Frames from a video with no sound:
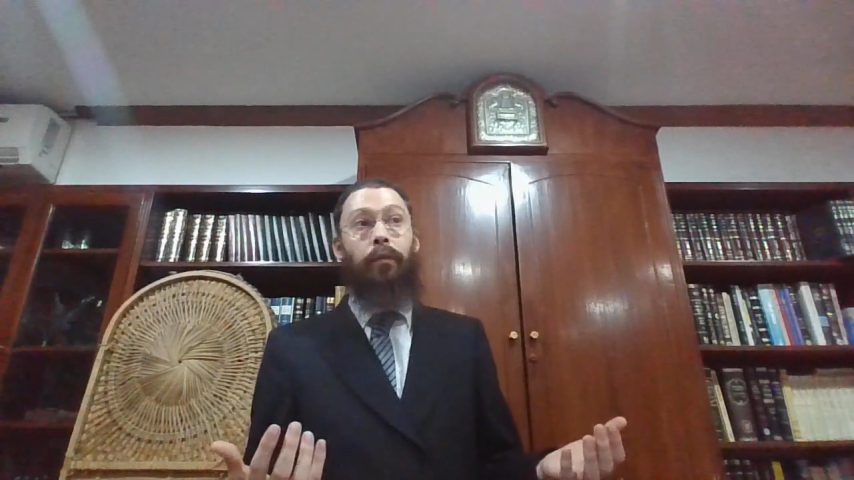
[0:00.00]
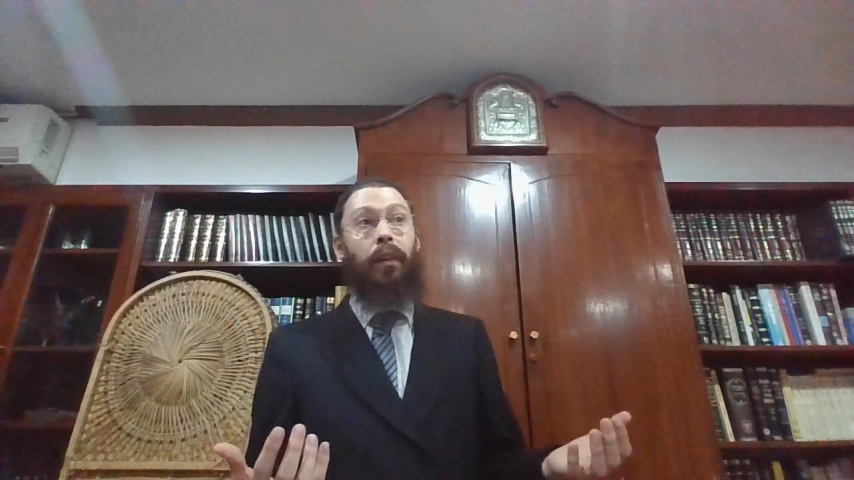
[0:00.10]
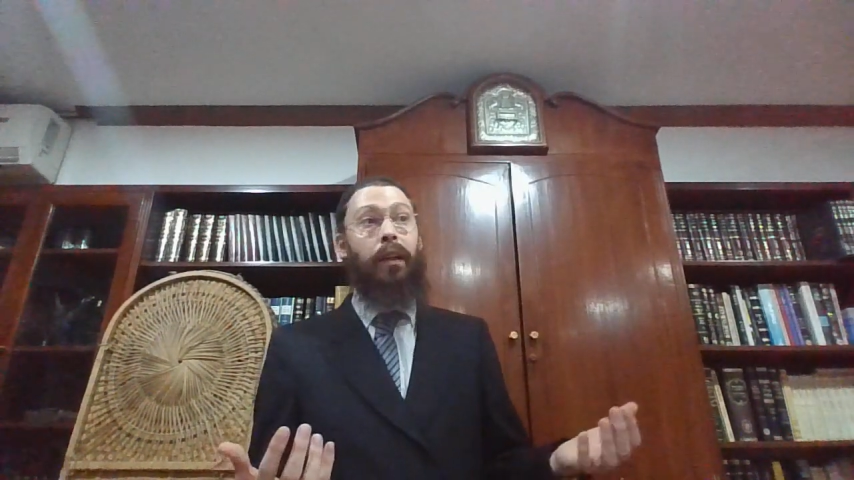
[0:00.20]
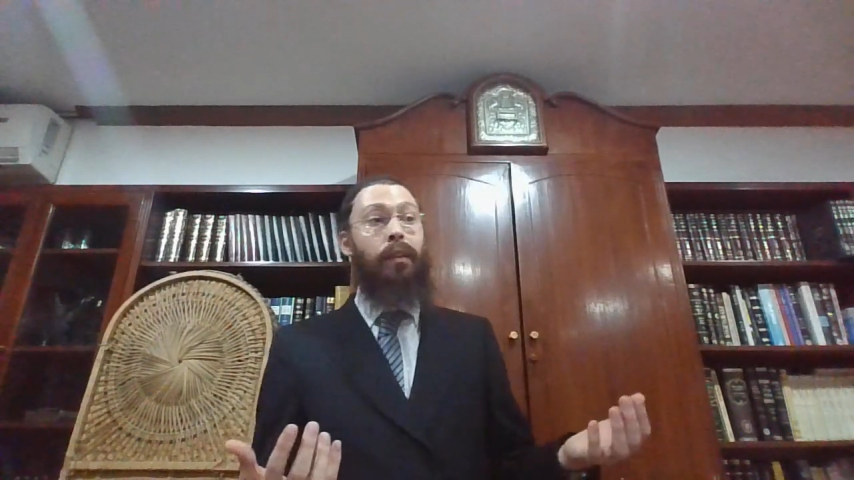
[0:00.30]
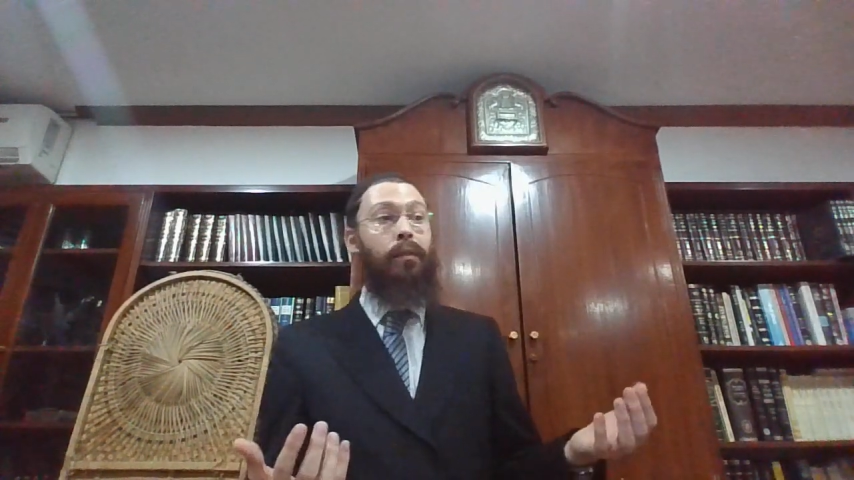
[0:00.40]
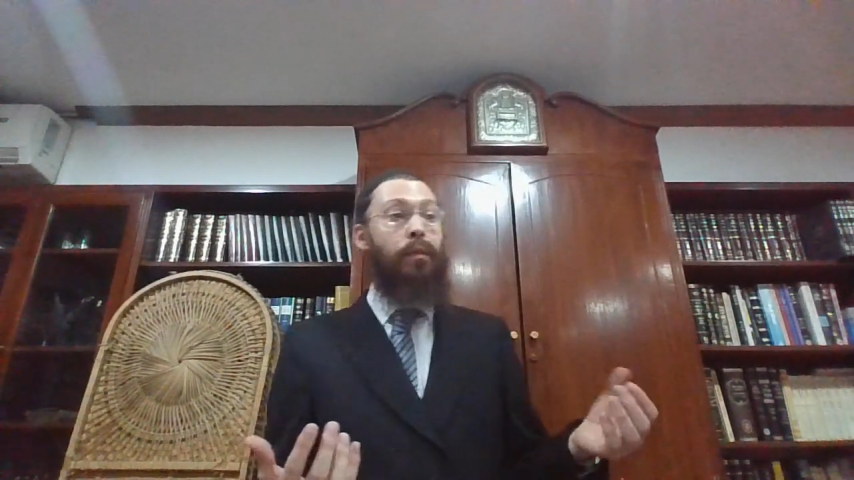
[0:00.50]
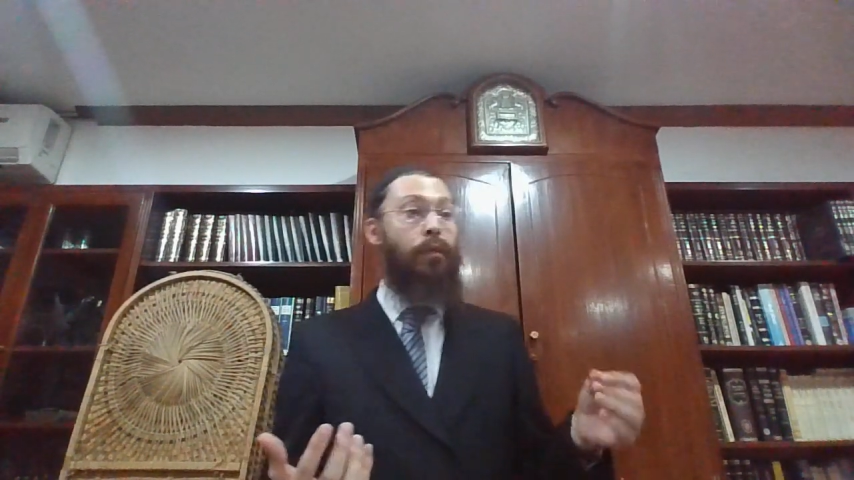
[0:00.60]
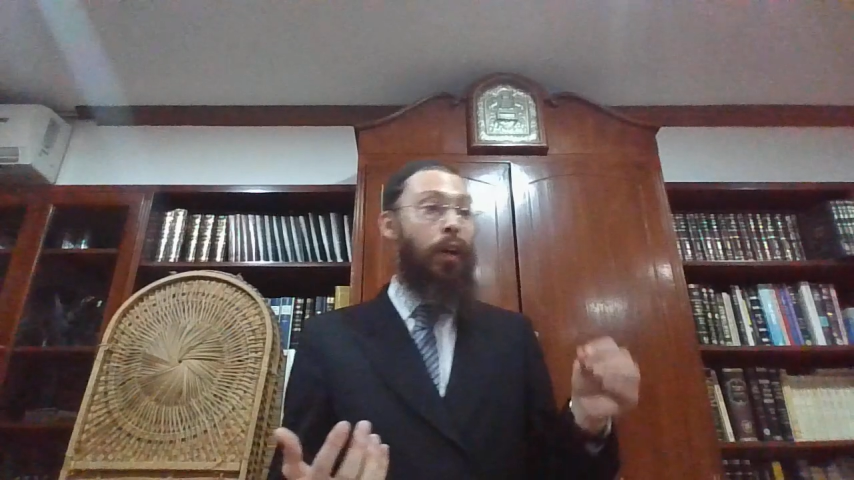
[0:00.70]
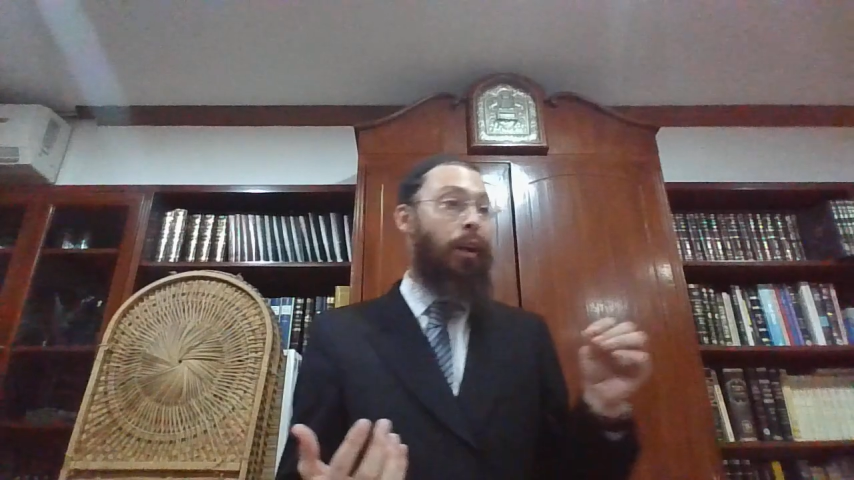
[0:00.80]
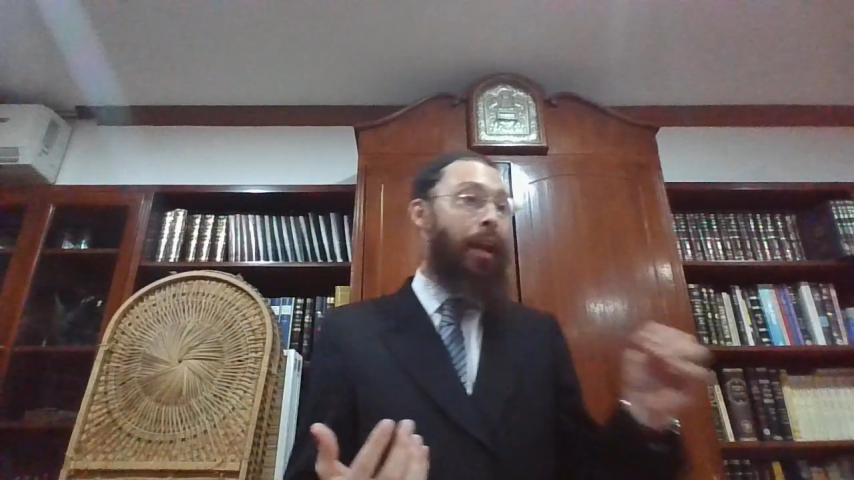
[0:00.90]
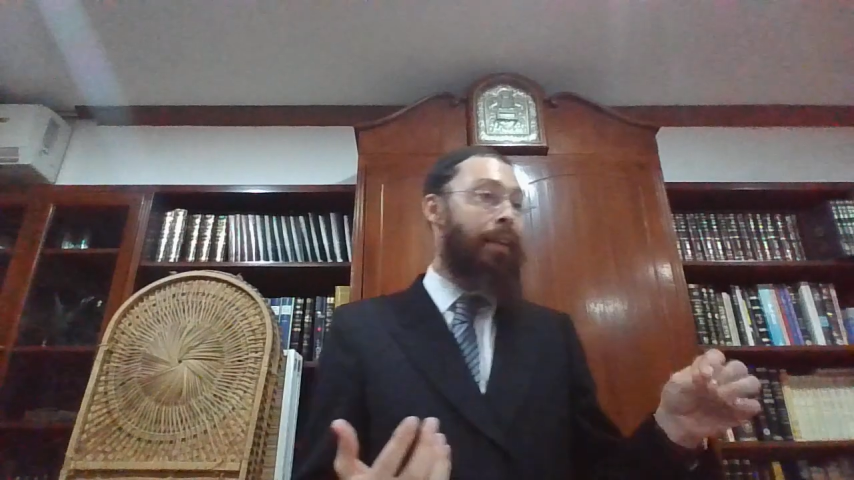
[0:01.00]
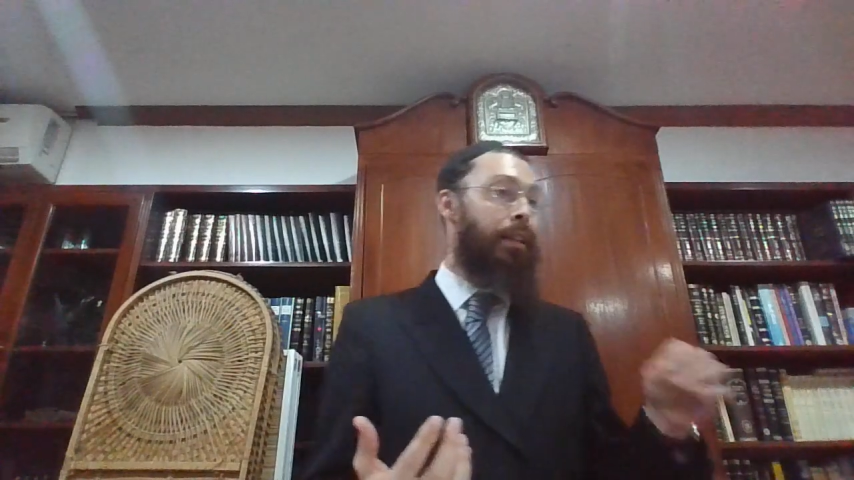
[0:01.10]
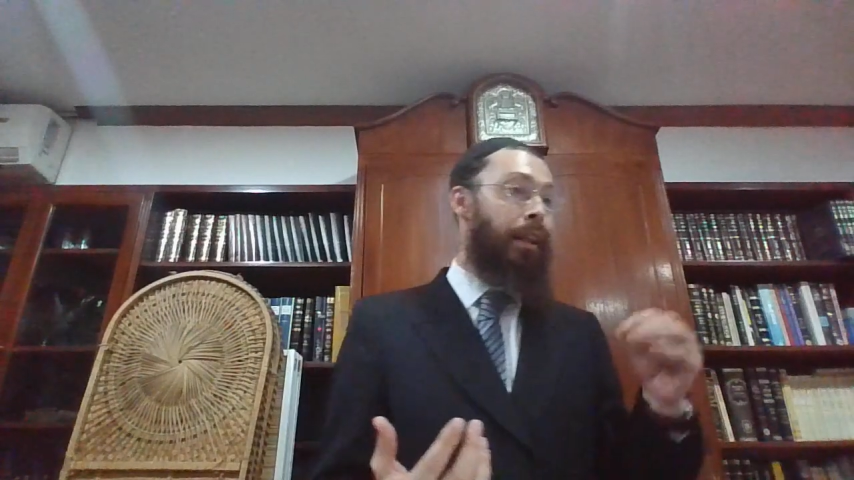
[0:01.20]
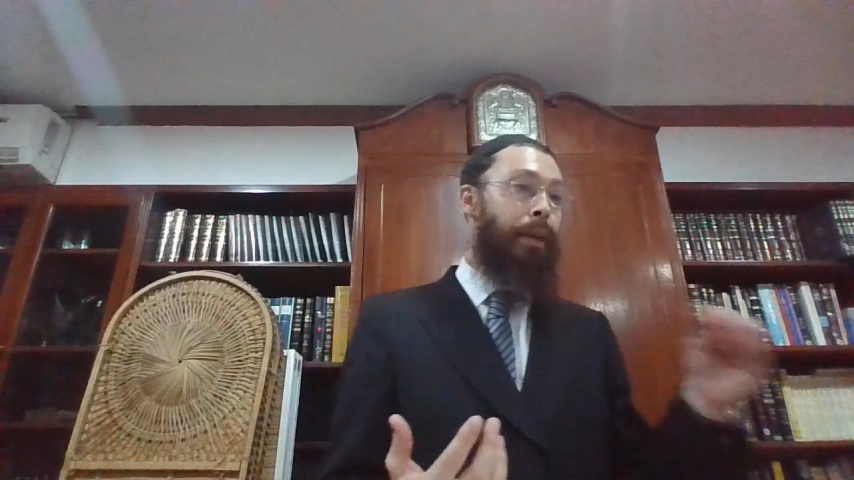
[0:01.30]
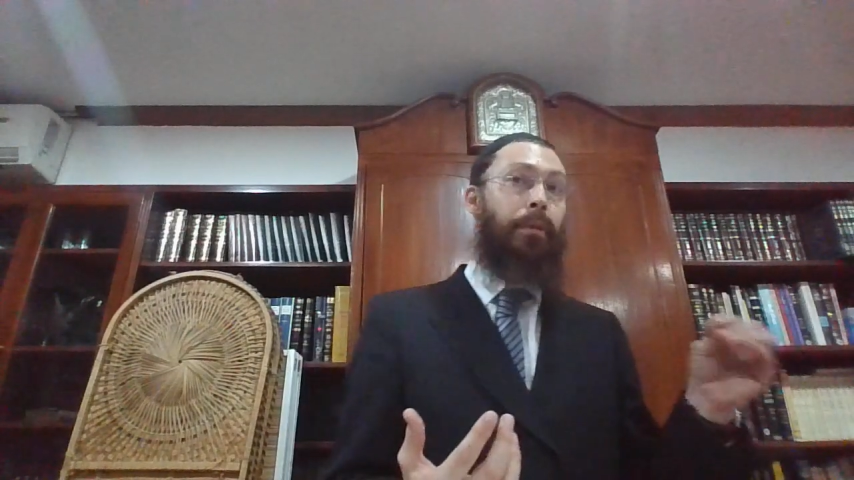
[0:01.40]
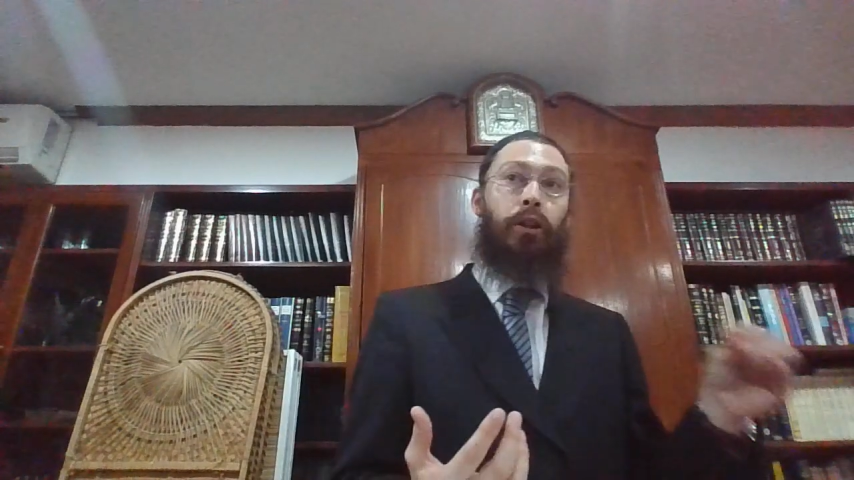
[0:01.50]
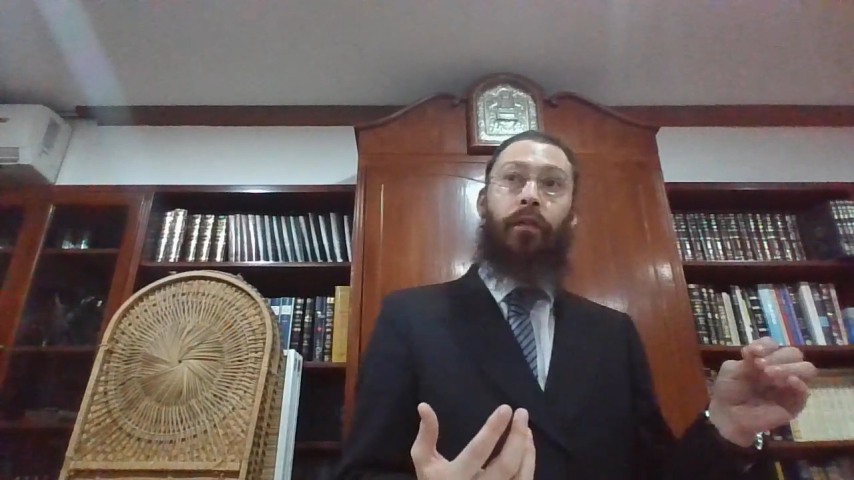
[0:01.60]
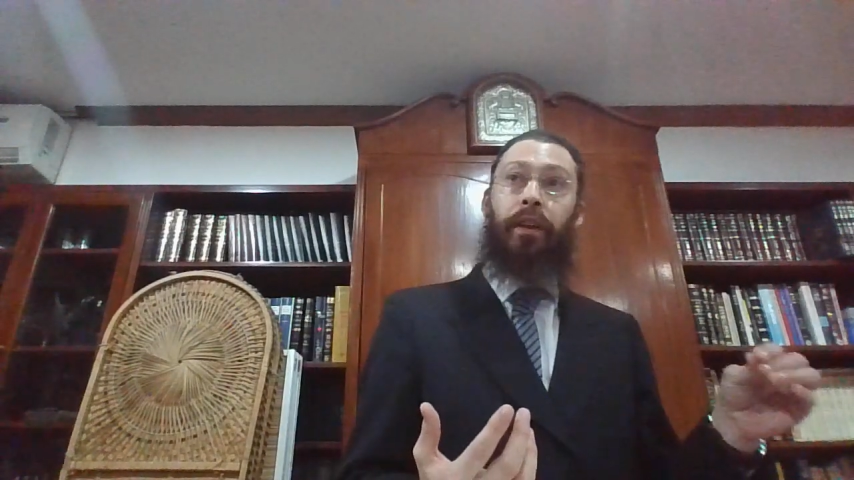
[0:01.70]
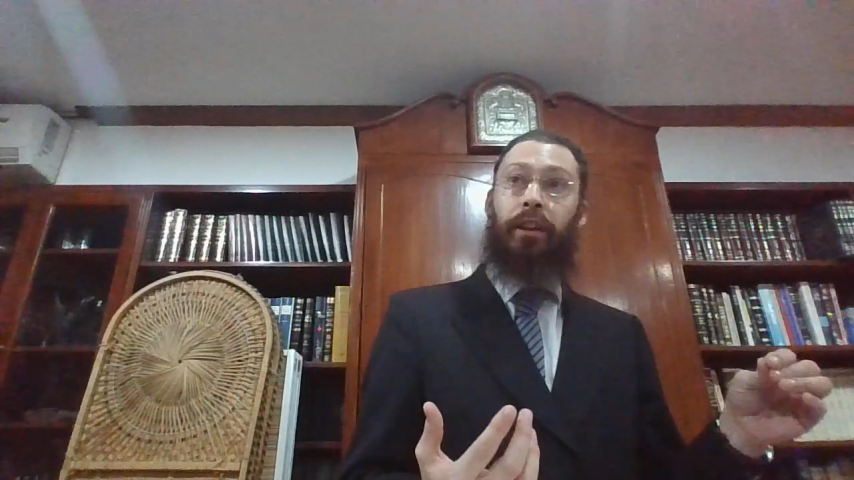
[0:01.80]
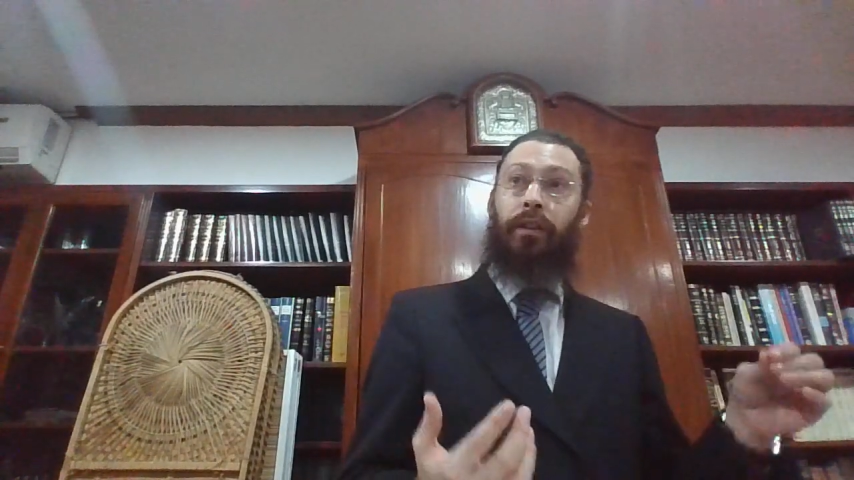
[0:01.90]
the classic image
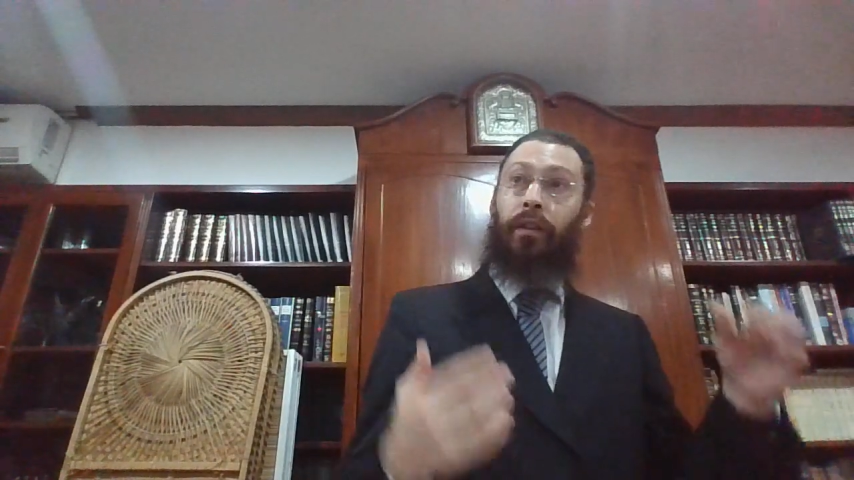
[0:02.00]
of this,